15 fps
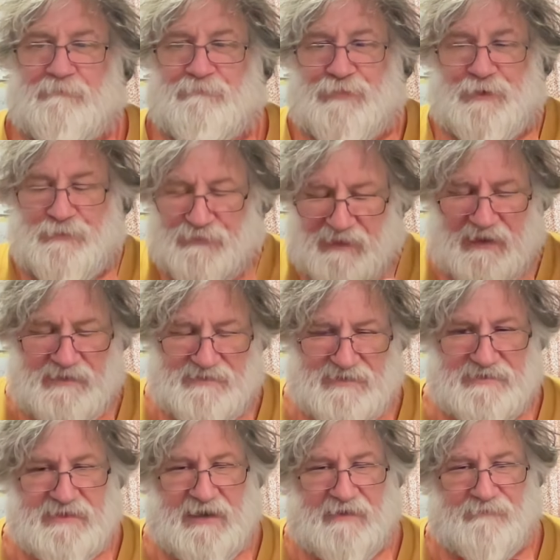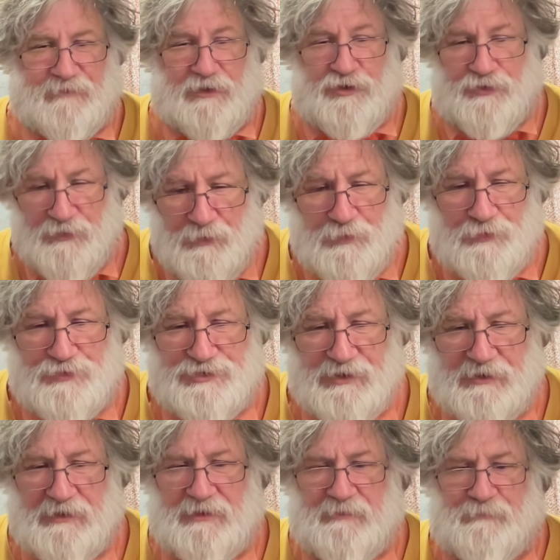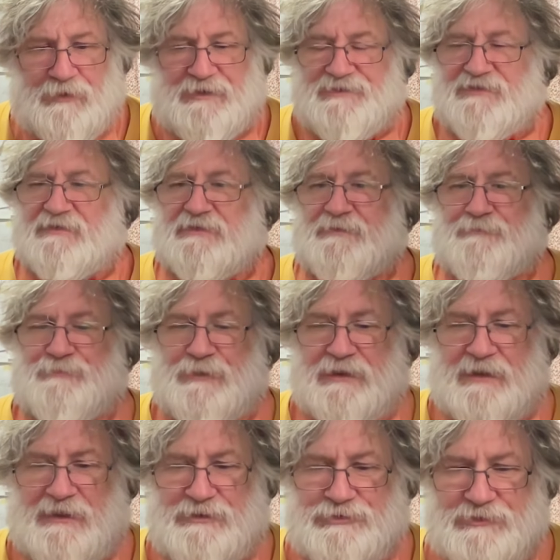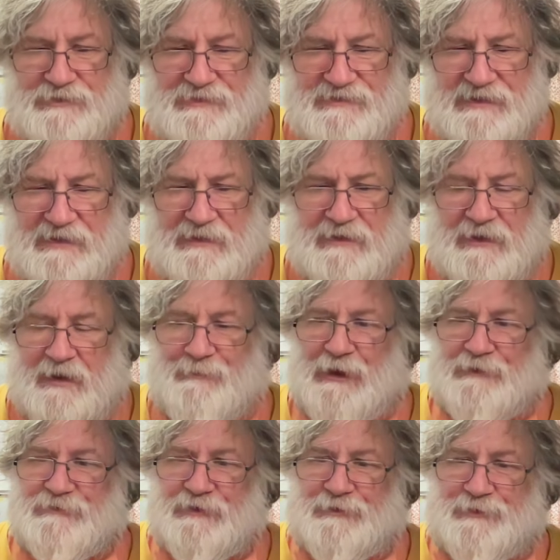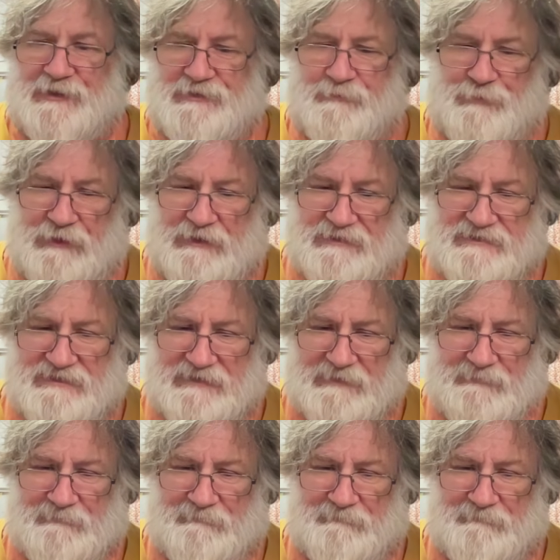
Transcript: both cases, have huge political implications about the credibility